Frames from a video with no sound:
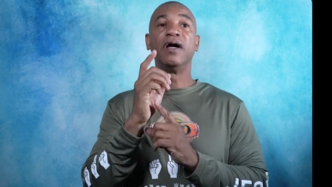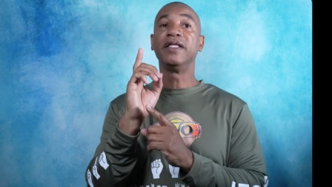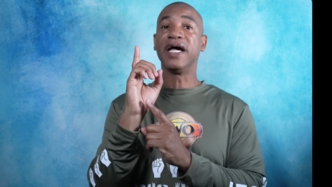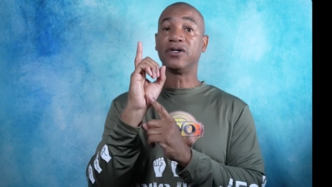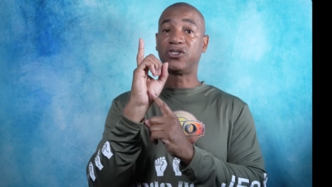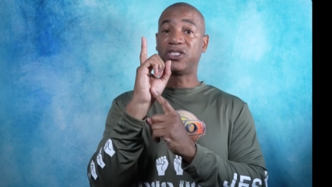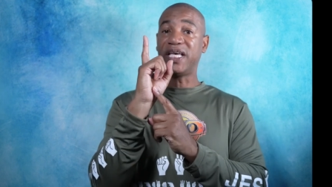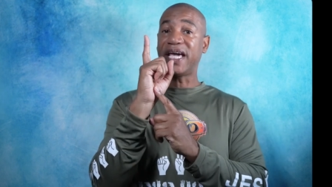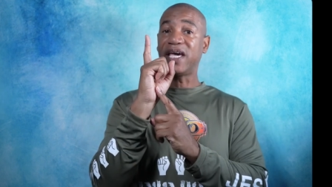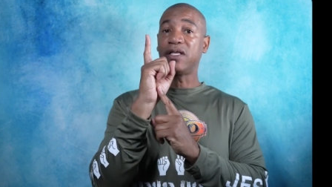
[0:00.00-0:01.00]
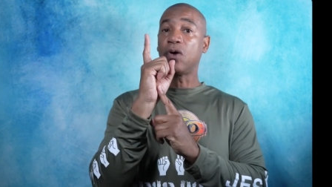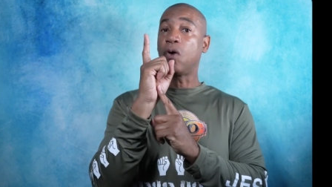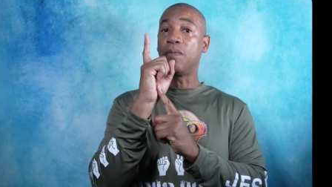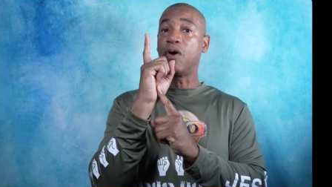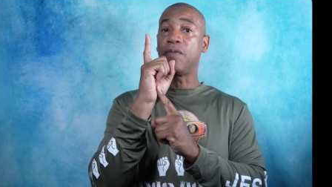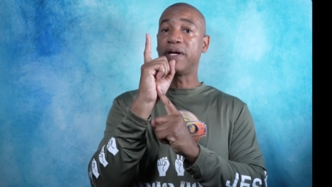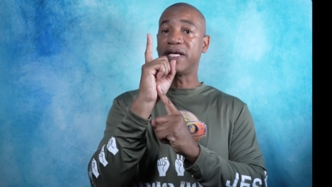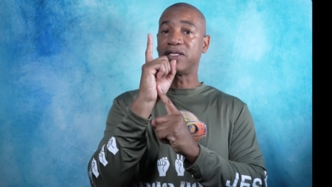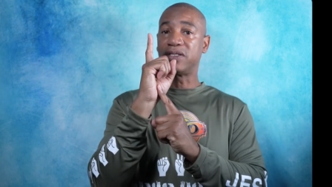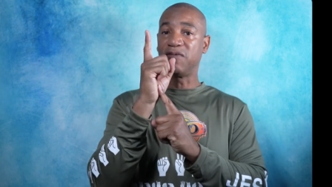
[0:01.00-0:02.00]
Now, second or moment
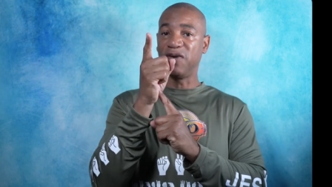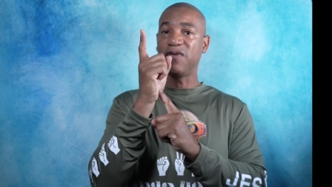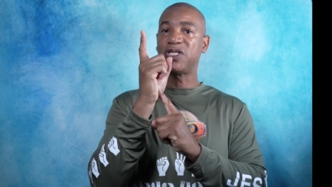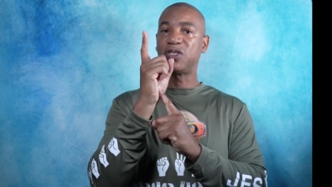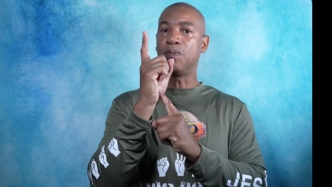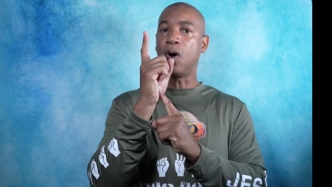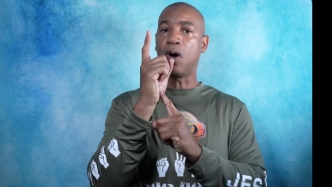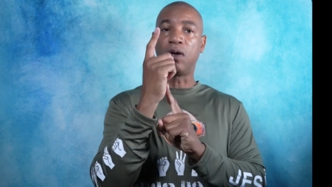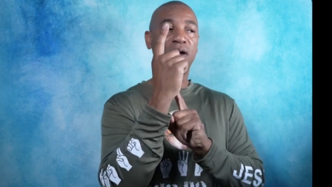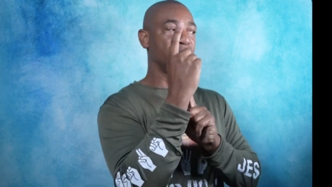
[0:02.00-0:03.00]
is very small,